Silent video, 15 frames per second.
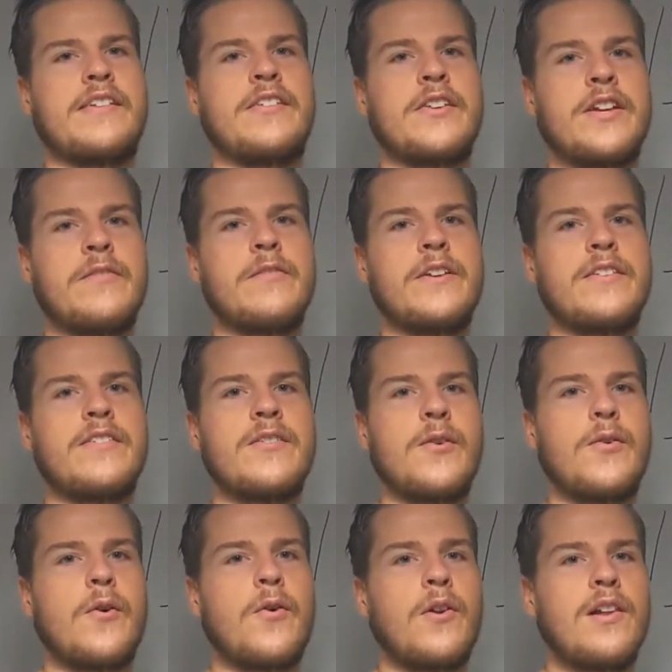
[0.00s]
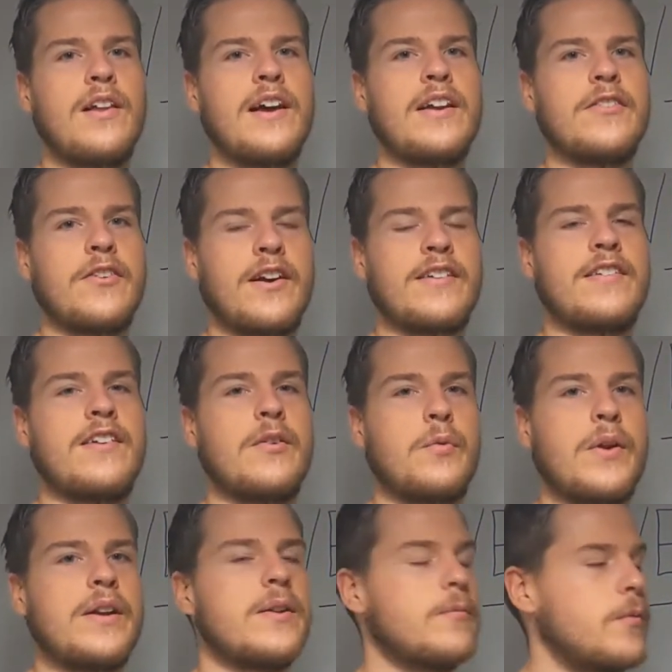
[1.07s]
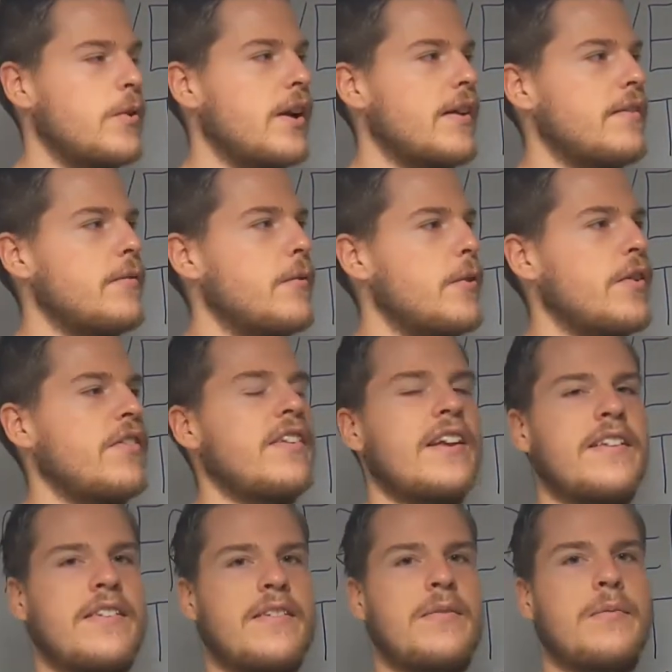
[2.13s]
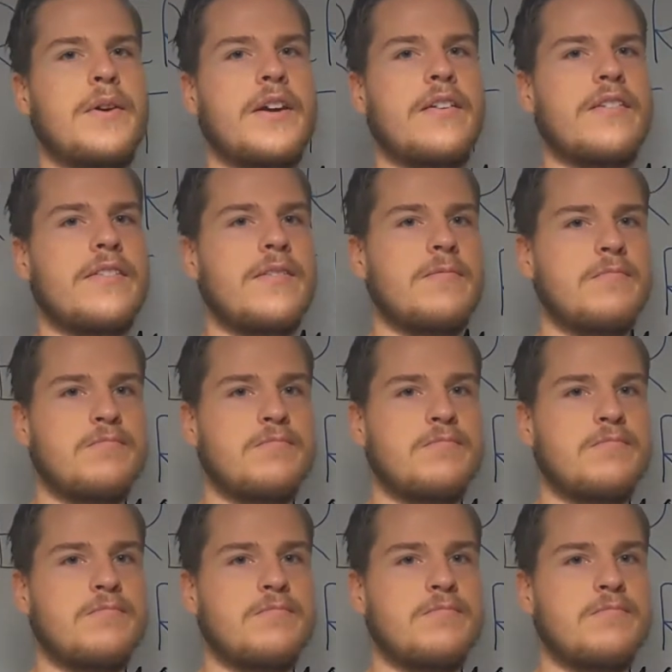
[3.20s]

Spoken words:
that you give it your all and you're actually ready for that first set, because